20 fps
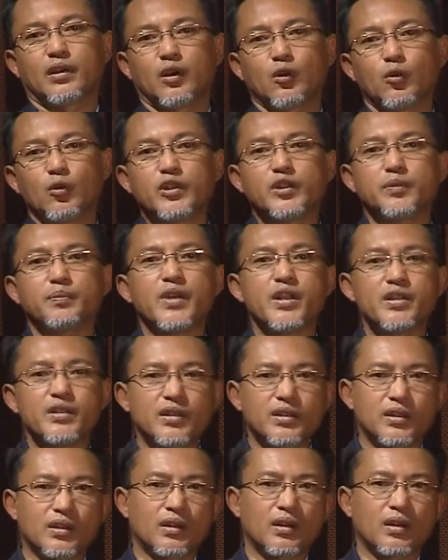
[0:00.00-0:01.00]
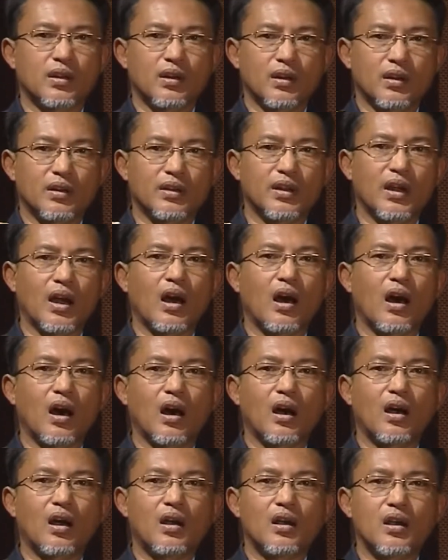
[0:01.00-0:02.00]
which means they
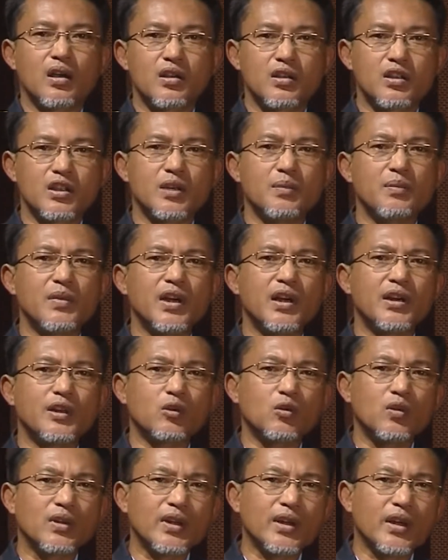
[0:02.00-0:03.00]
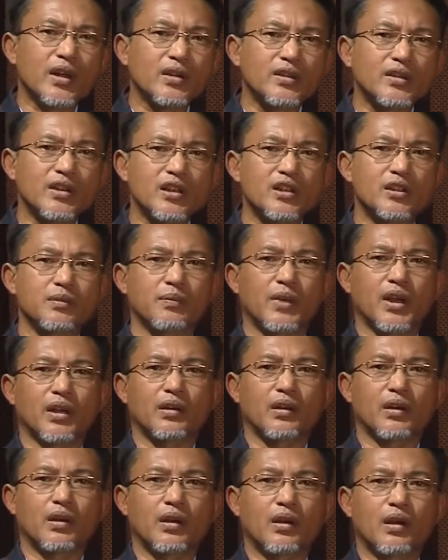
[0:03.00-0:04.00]
are similar to legal judgment
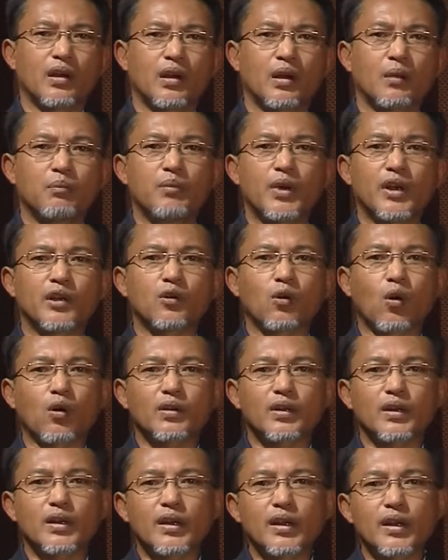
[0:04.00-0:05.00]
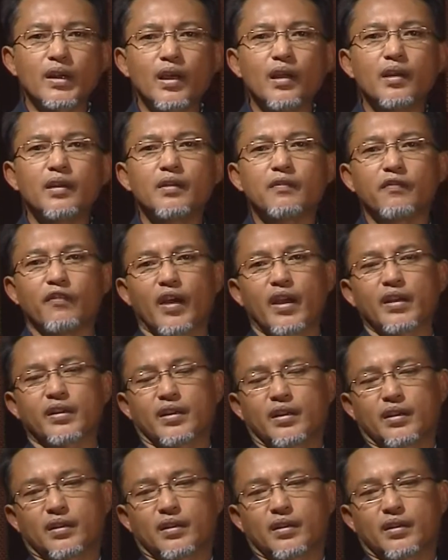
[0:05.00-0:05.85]
but not legally binding.